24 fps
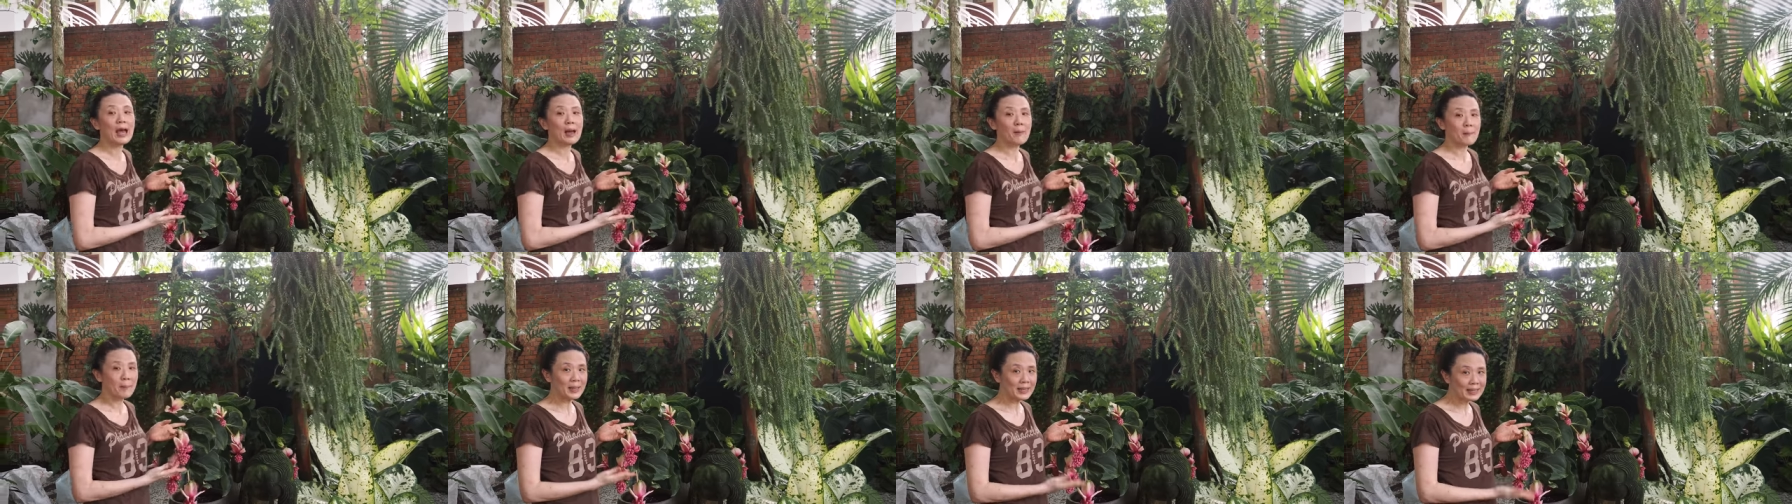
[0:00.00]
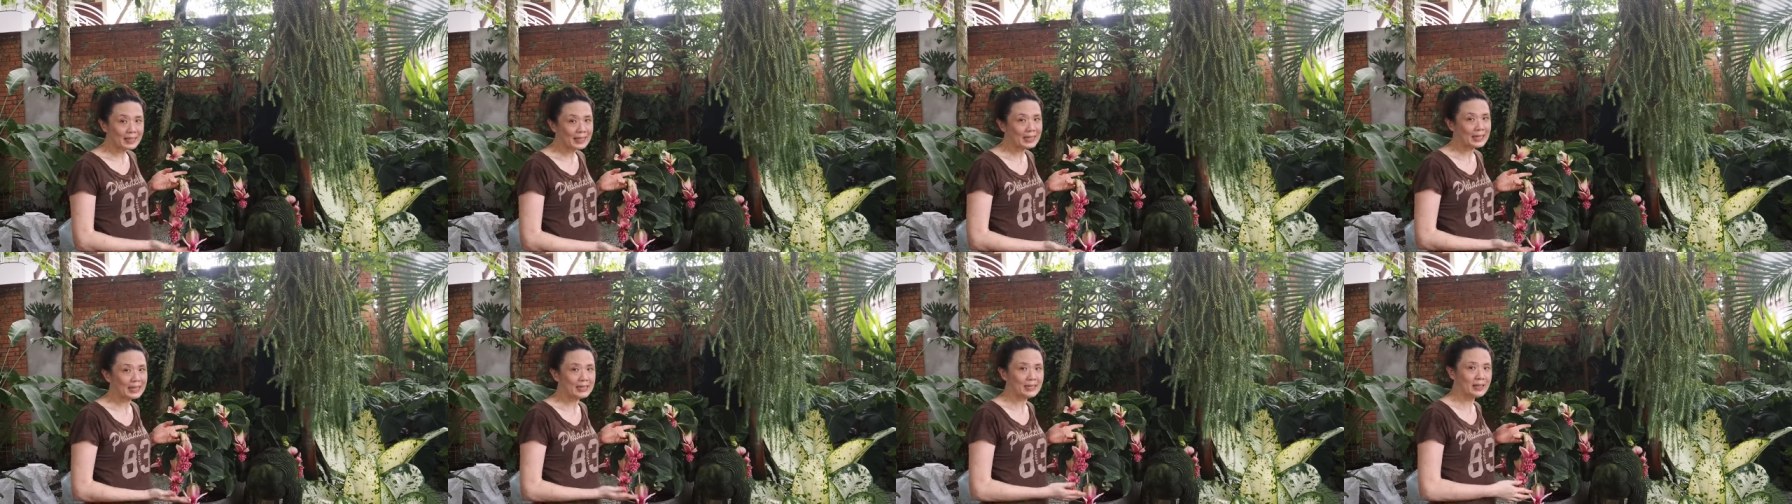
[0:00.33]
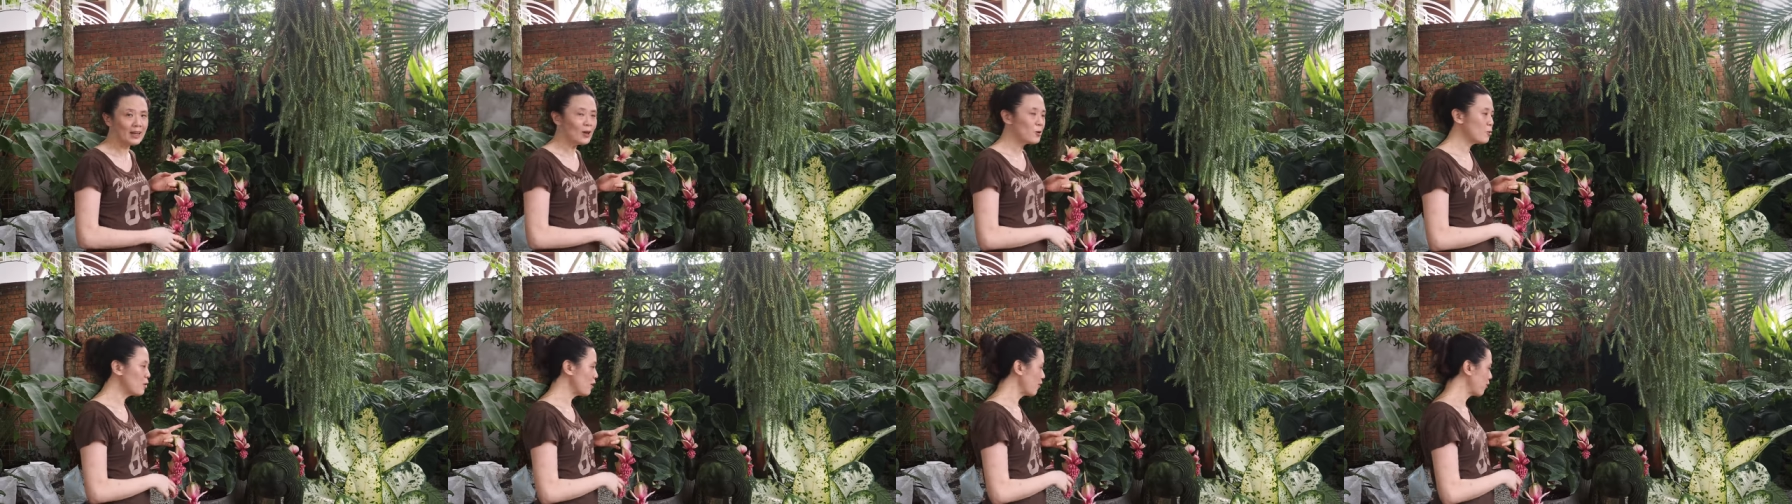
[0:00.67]

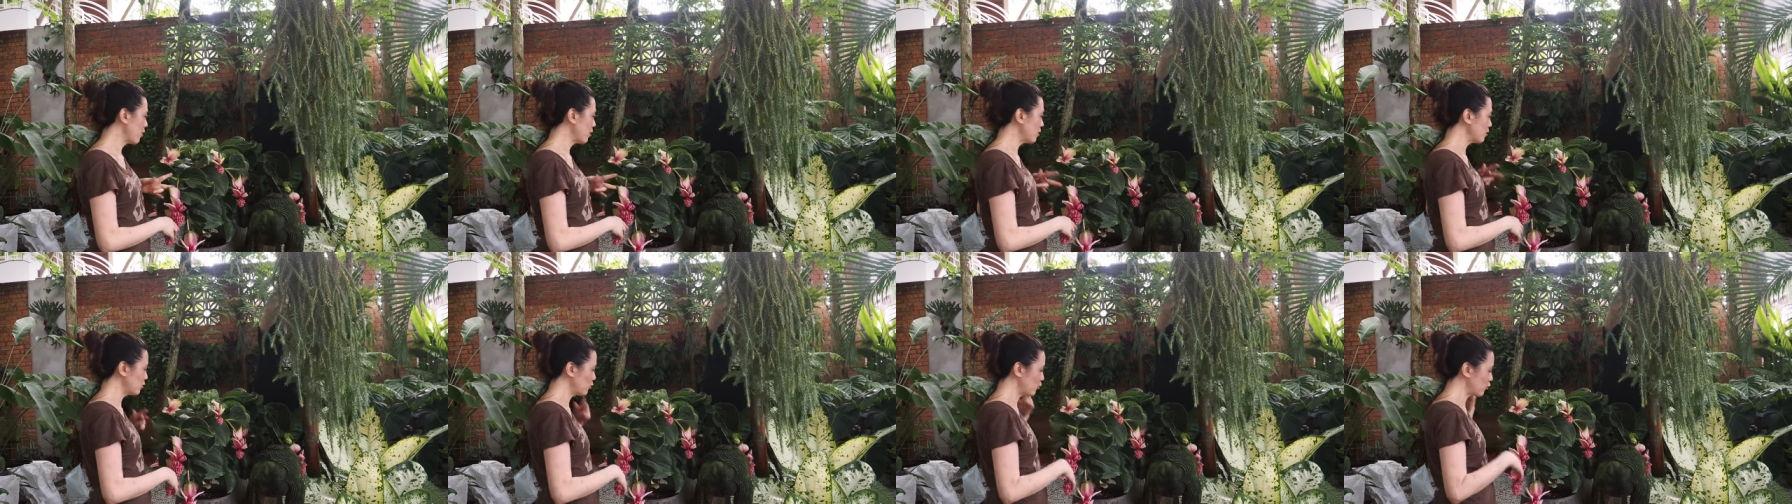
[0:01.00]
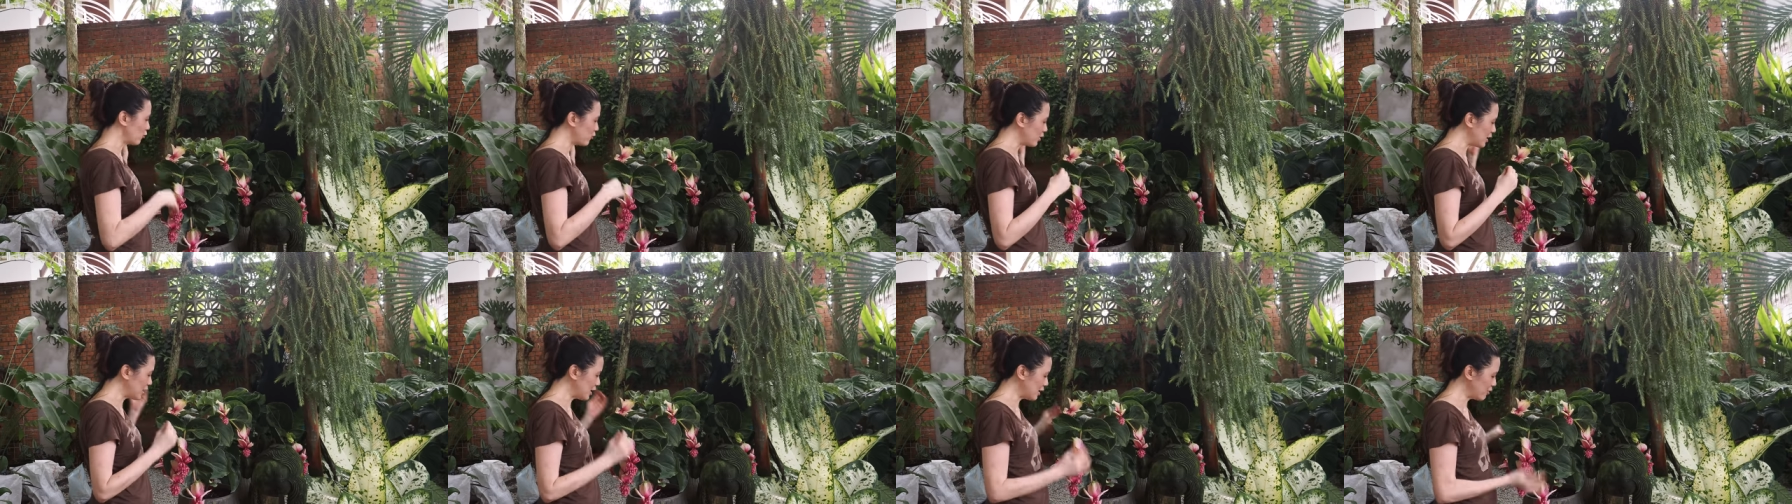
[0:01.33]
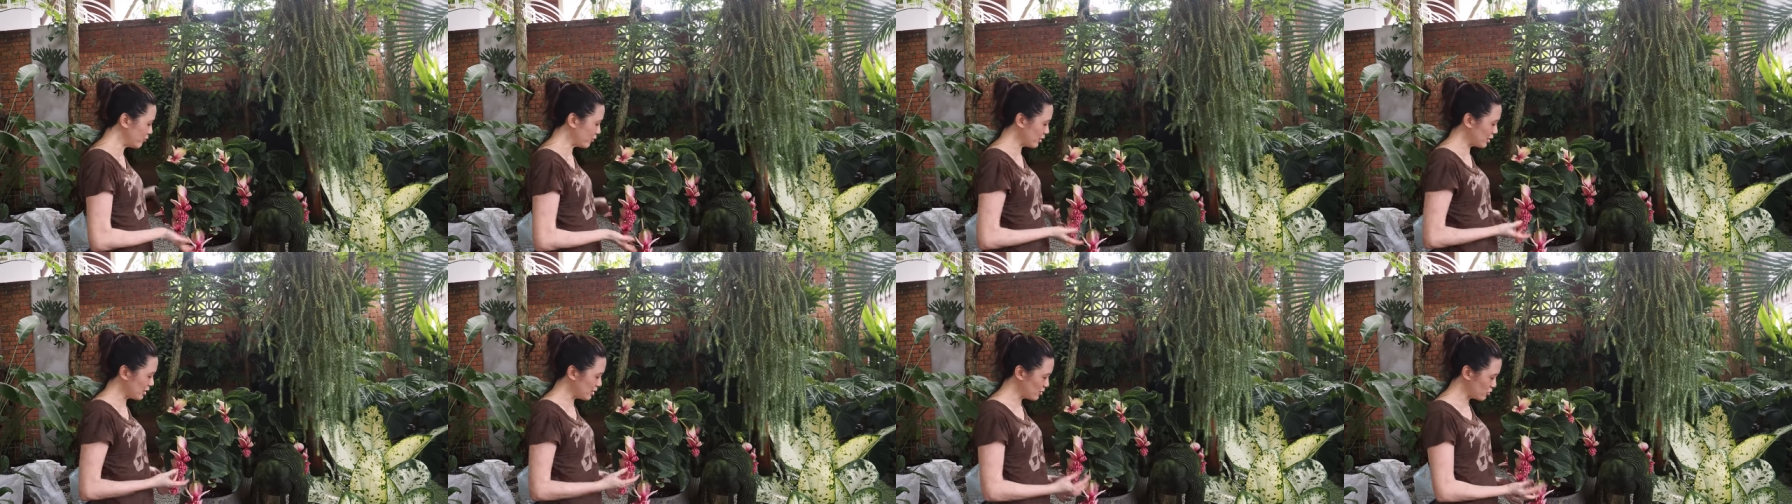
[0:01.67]
Medinilla with its really
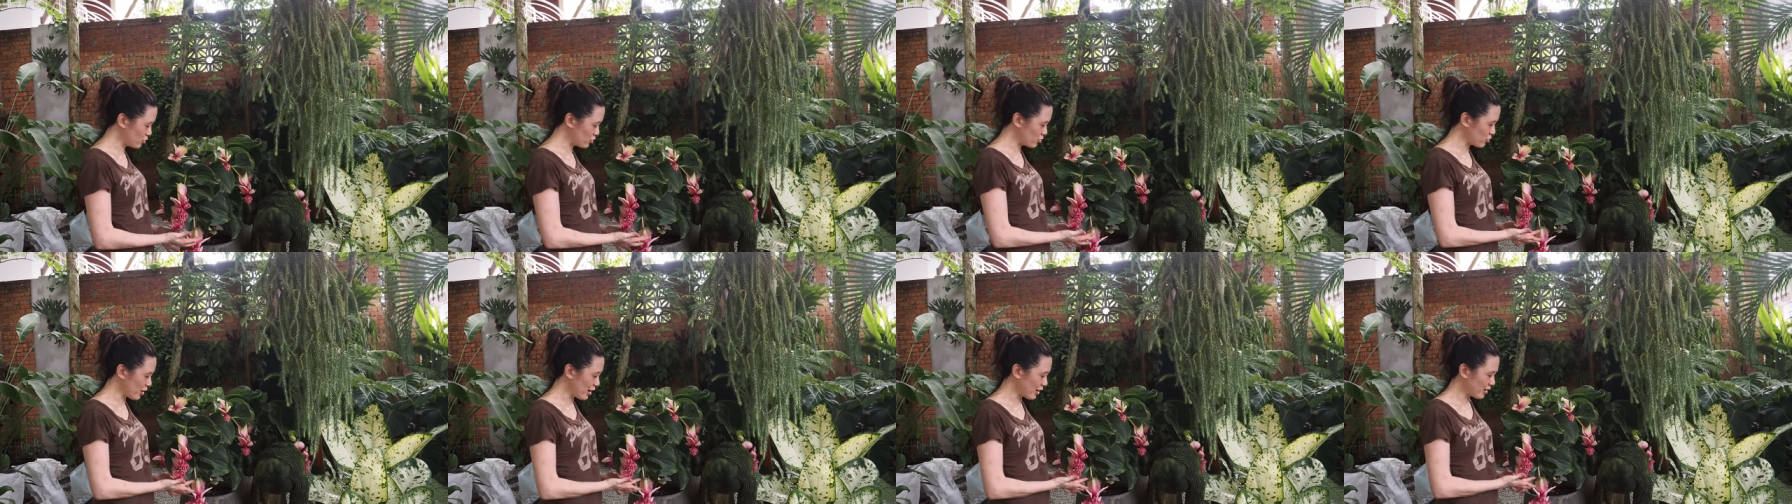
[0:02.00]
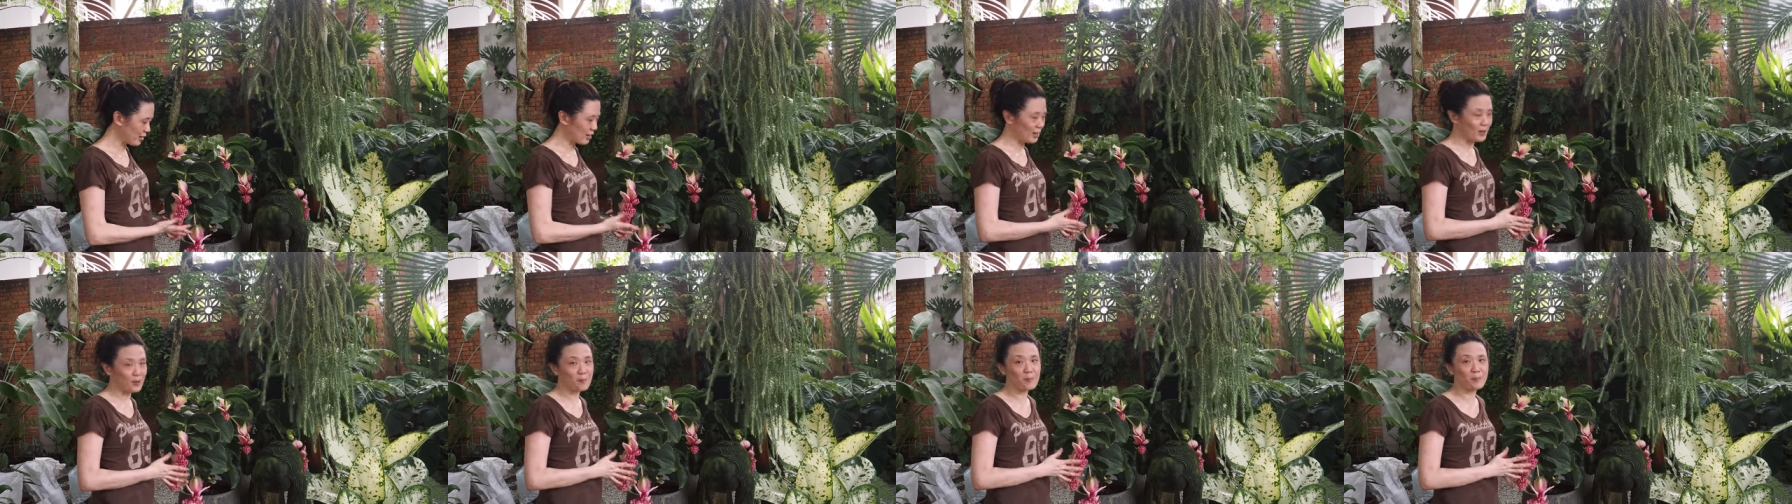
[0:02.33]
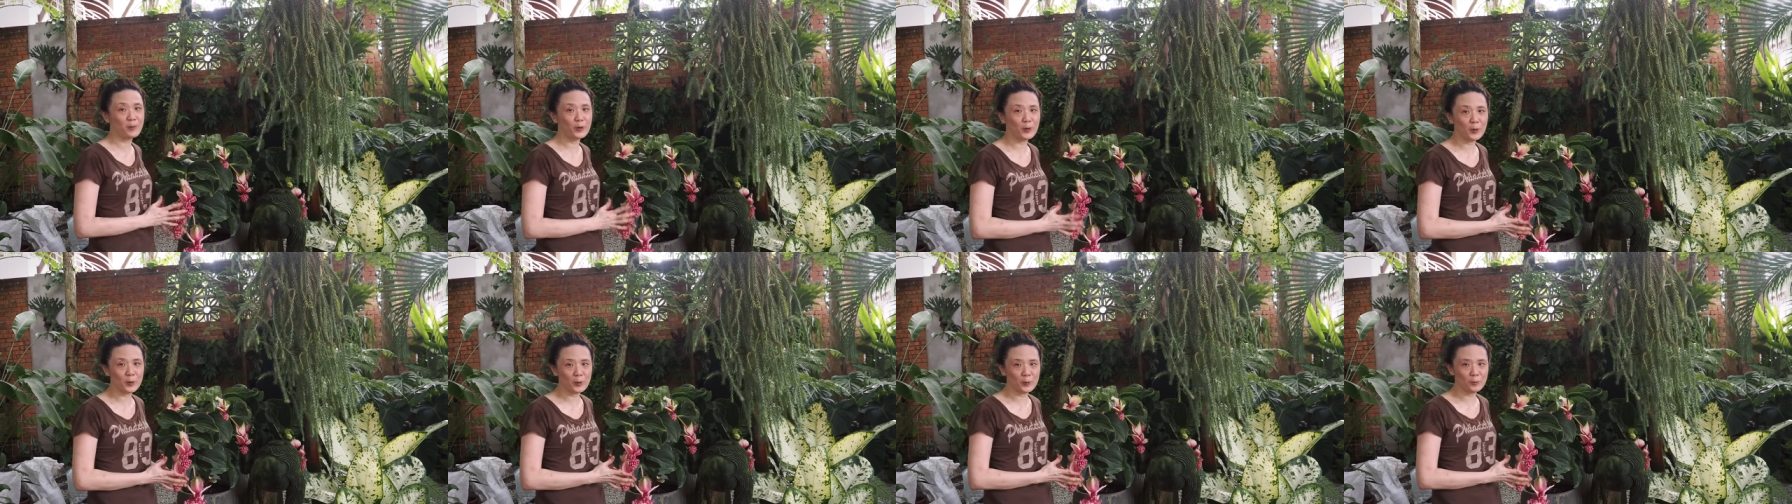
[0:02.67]
really striking
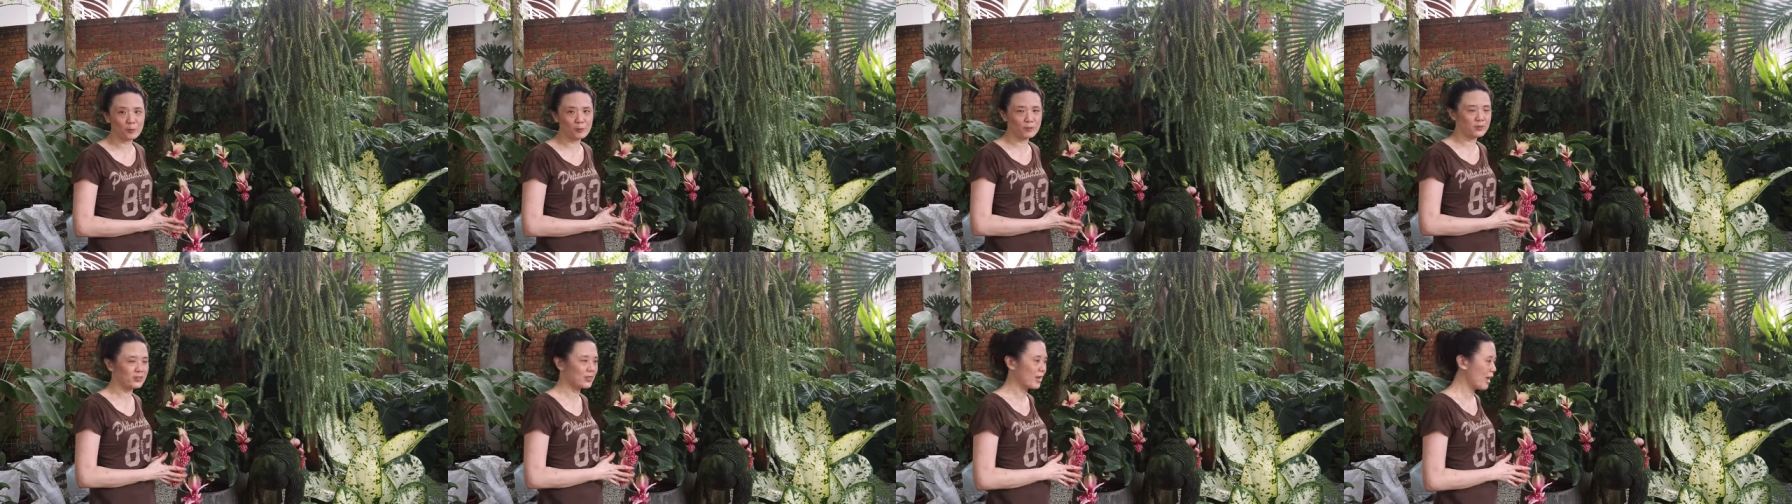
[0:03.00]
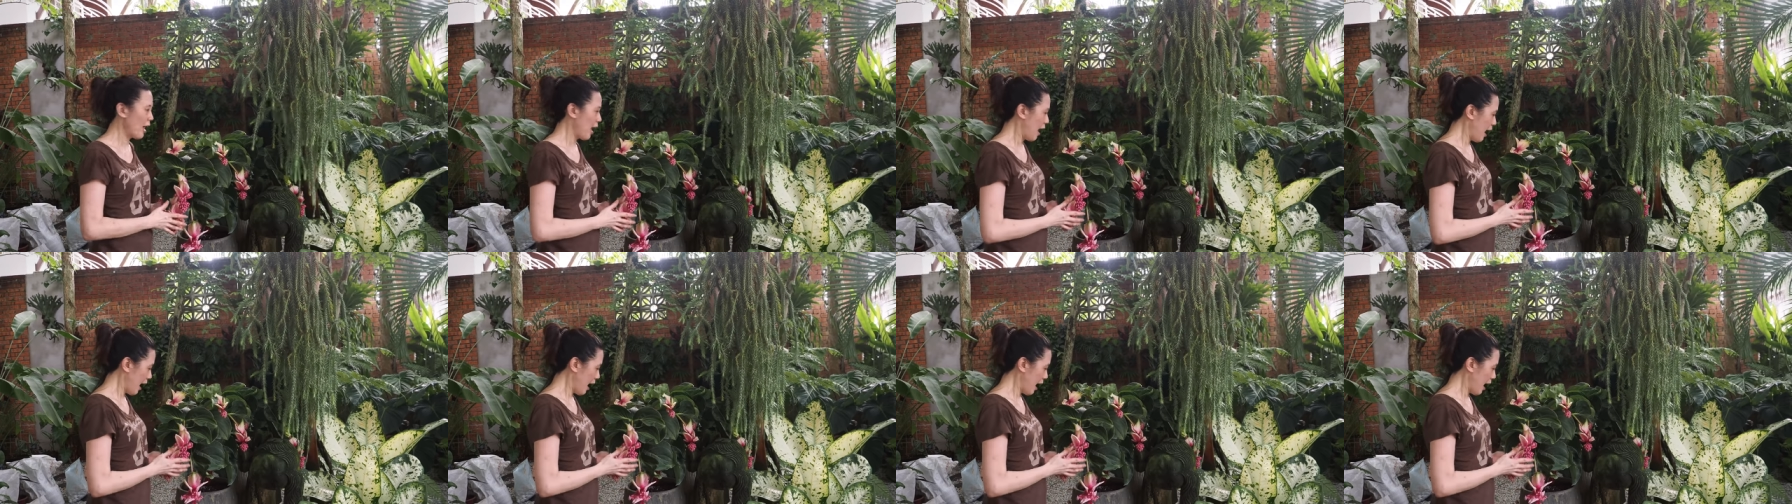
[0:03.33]
blooms.